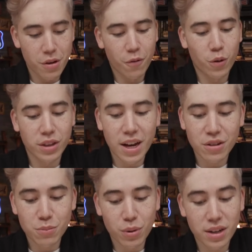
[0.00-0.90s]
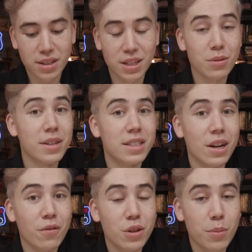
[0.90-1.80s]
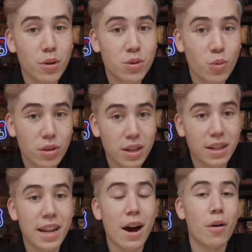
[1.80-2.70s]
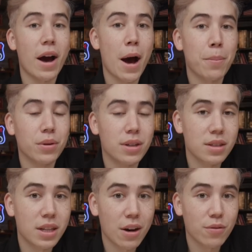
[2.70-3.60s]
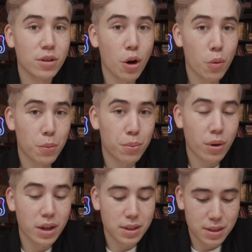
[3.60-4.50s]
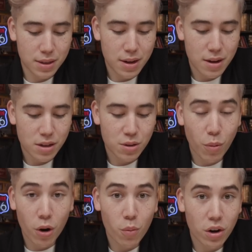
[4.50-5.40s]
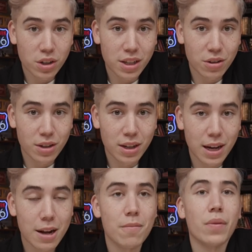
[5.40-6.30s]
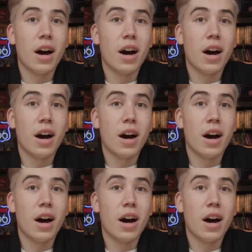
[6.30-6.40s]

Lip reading: For $1,000 this one is definitely the most worth it. Now Apple does have lower priced smartwatches that you can get.